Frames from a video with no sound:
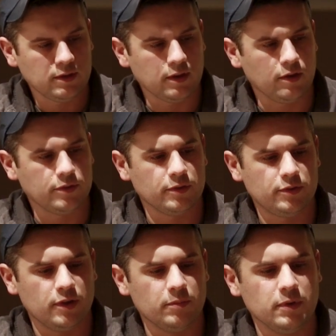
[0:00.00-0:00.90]
They also
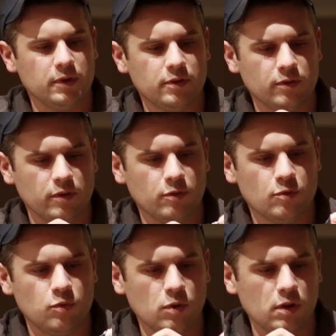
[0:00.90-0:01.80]
sent me this little
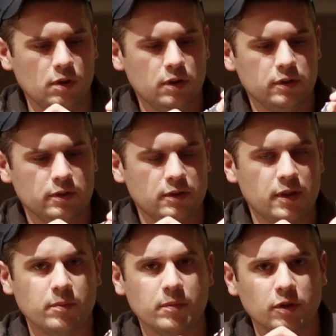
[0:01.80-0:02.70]
cool
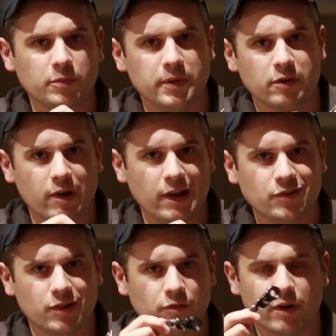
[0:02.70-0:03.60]
10mm
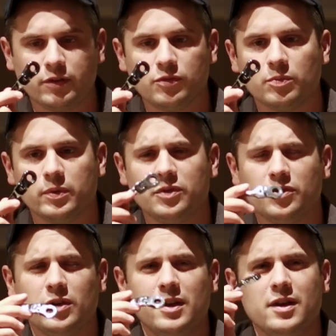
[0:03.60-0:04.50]
ratcheting wrench, which